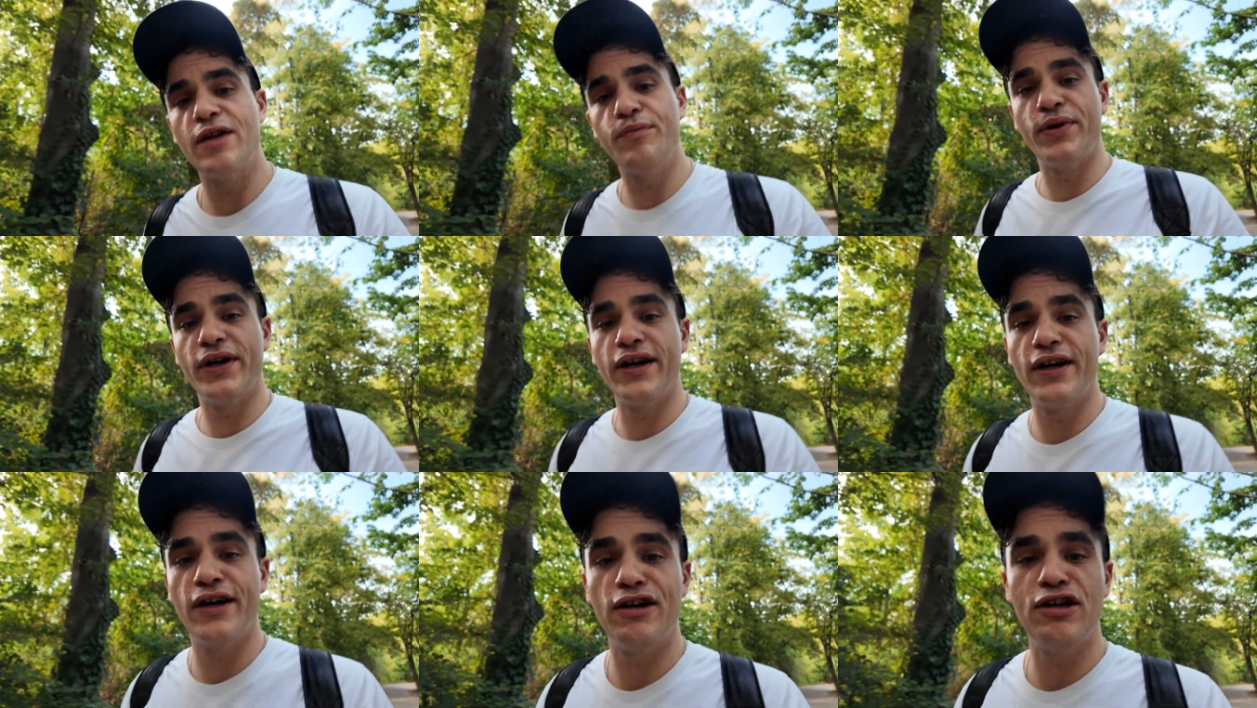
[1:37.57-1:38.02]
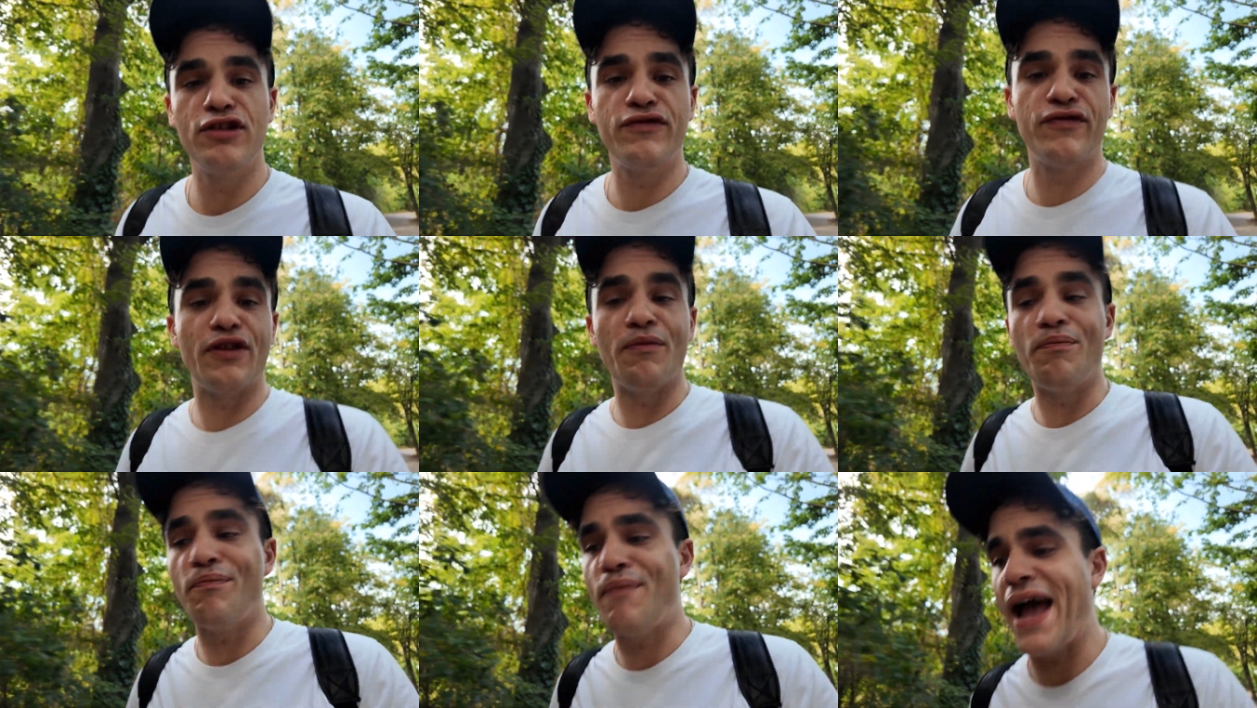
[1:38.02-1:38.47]
I build,
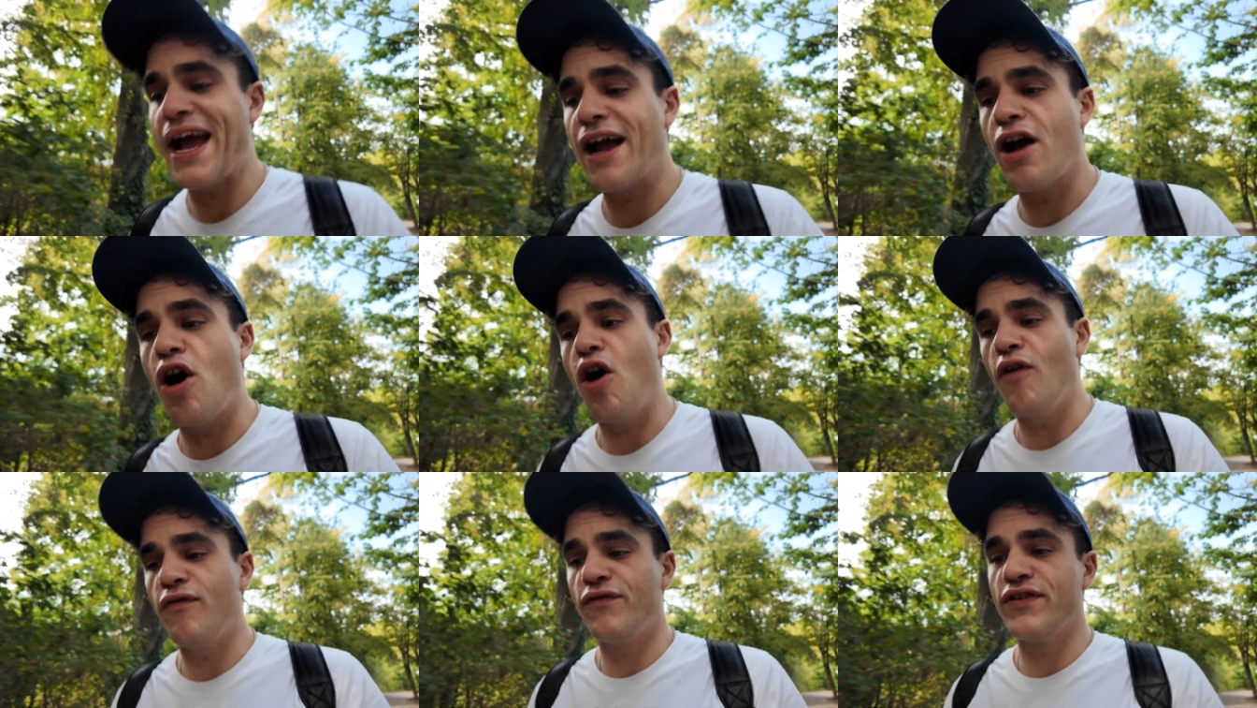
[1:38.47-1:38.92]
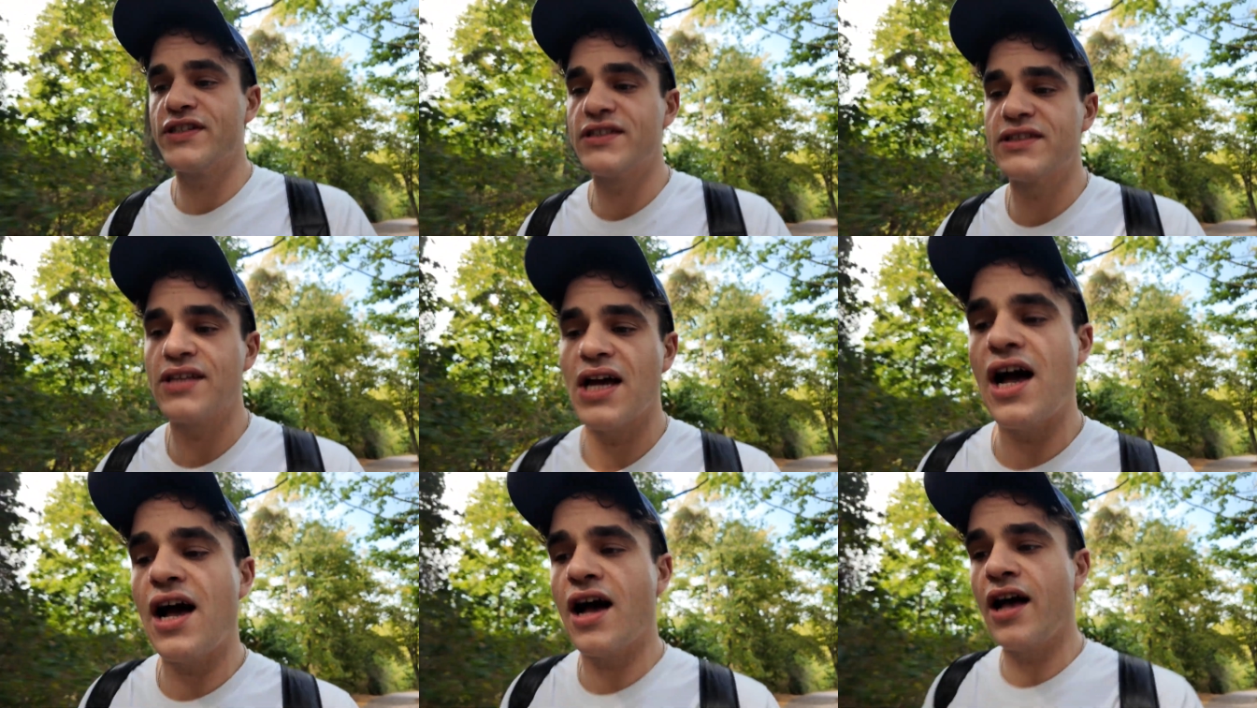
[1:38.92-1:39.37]
for the back office
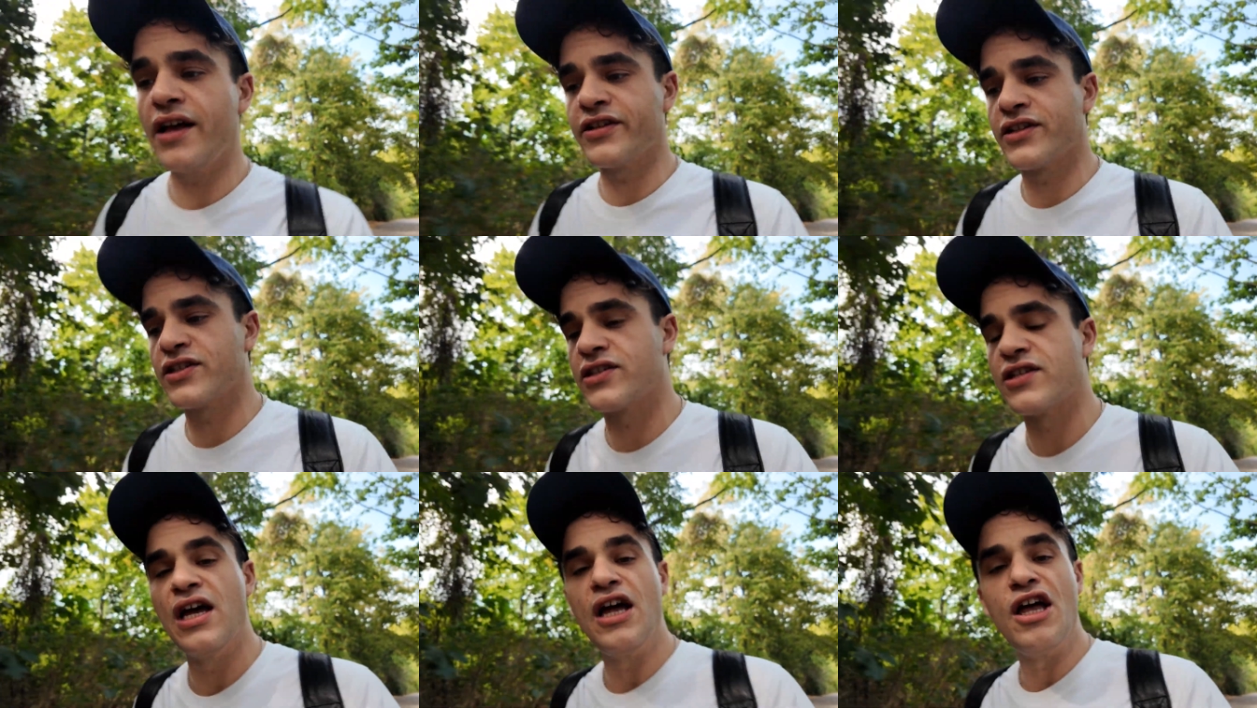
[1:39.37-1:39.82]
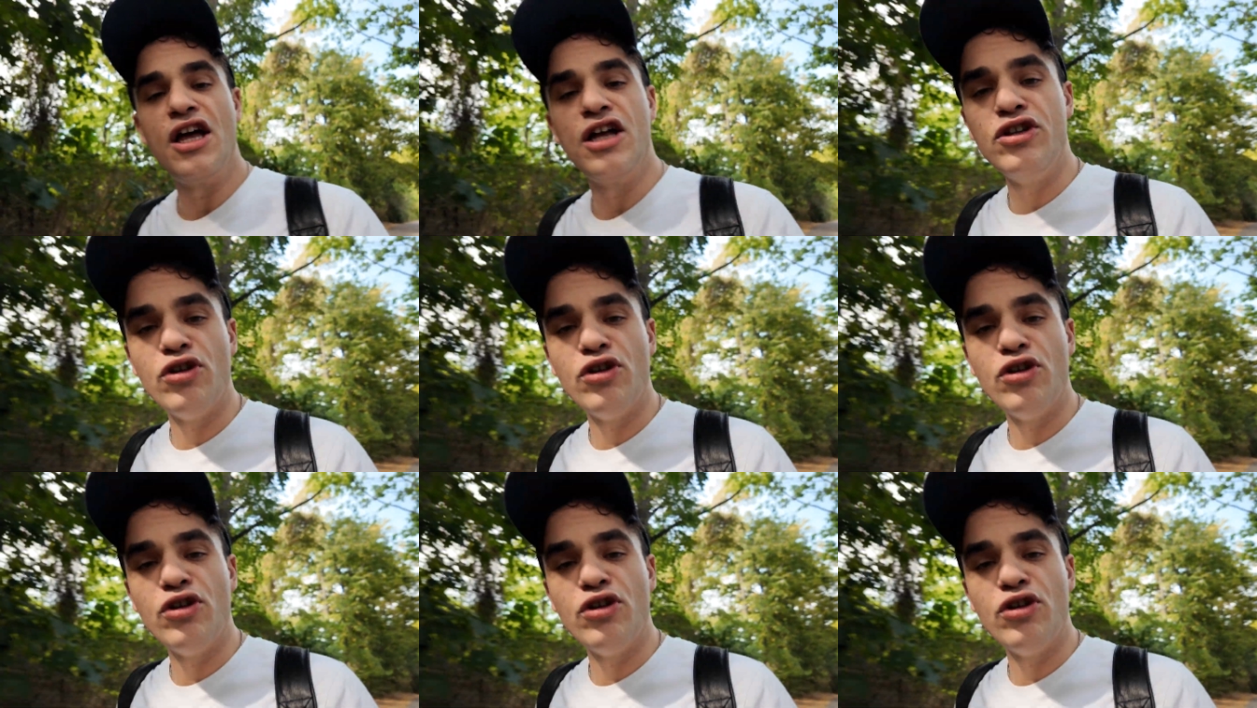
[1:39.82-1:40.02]
tasks,